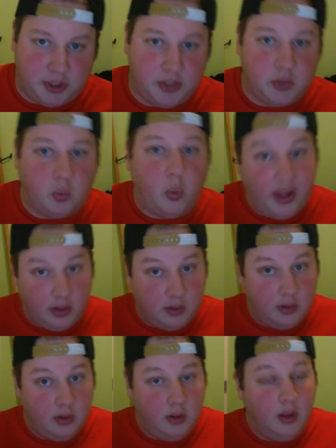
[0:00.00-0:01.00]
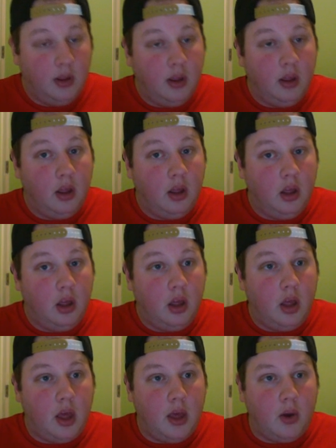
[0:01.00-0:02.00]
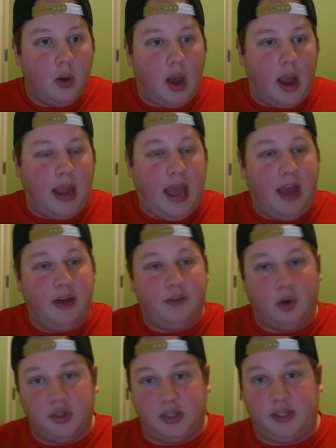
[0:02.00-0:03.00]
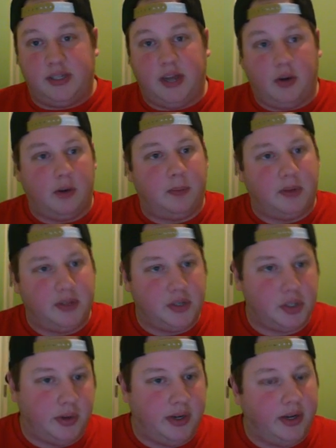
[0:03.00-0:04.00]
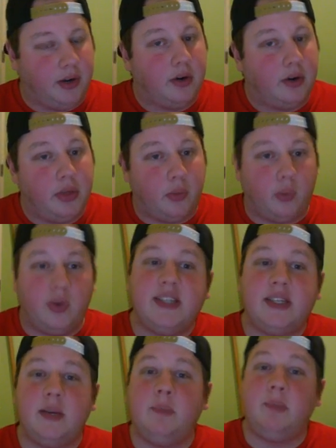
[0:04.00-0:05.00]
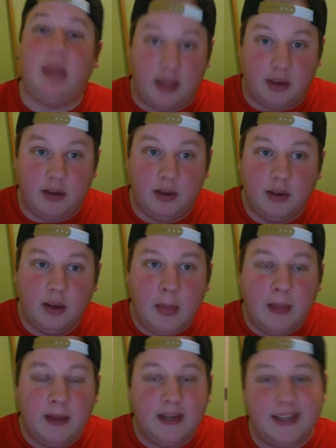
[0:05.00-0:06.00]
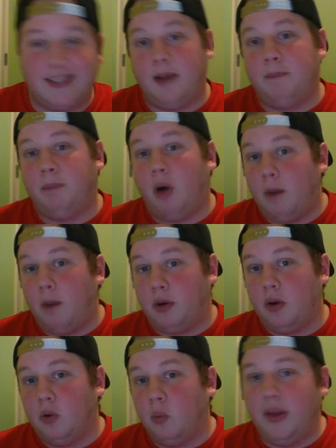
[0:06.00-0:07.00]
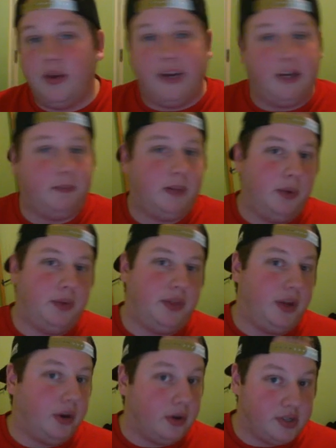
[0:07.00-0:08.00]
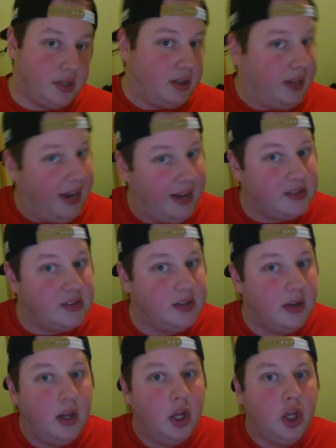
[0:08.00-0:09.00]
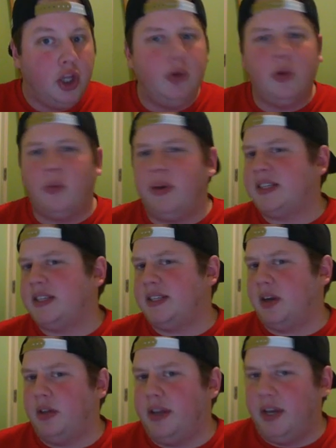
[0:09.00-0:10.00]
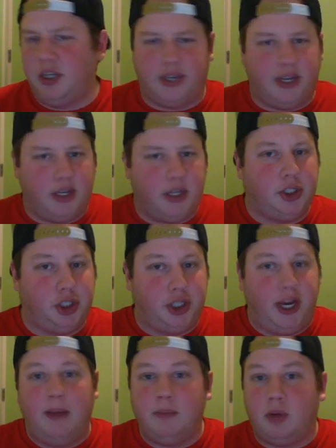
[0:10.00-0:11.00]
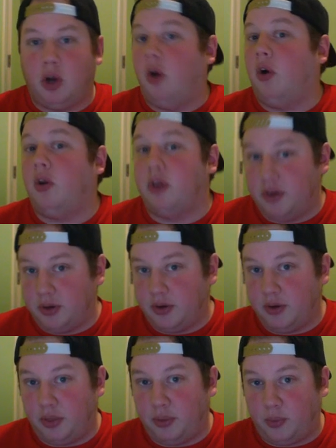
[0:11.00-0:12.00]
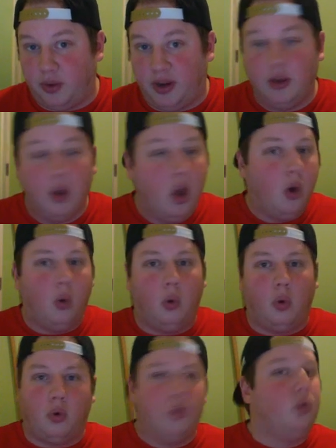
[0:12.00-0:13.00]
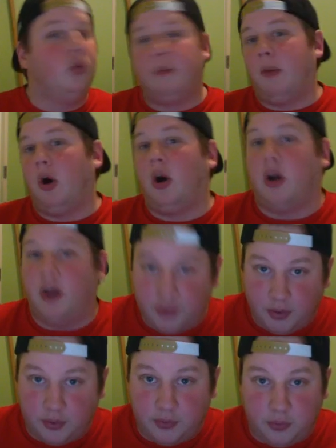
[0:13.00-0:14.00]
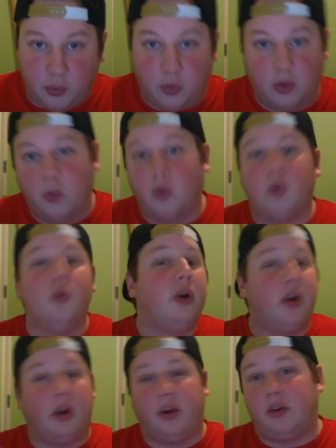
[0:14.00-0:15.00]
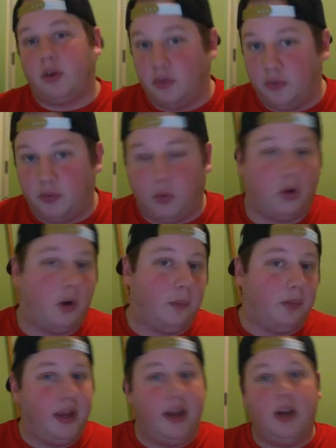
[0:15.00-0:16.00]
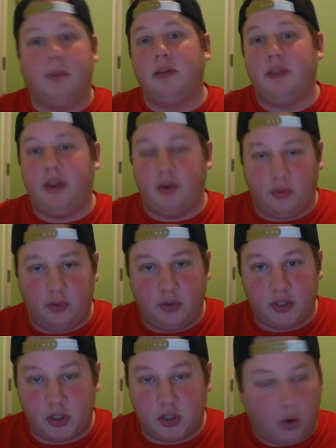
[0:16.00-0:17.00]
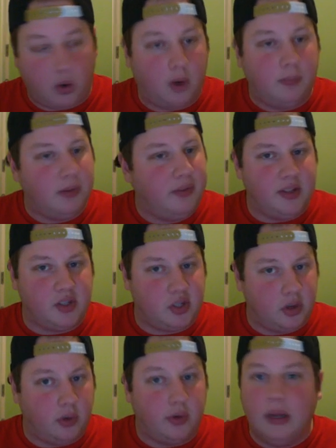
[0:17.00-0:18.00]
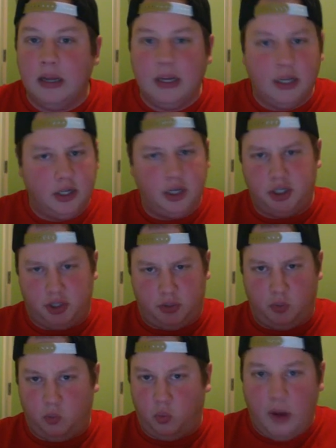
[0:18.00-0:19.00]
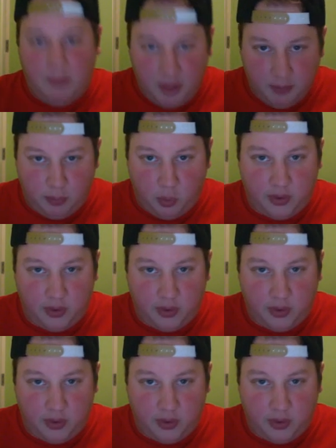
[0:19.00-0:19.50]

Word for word: Well, I have Urza's Tower up on the screen here. The reason being is that in Pauper, while you get to play with the Urza lands, you don't necessarily just get to jam Karn on turn three, or Ulamog on turn four, or Ugin on turn four, or play an Oblivion or, or Oblivion Stone to just wipe the board.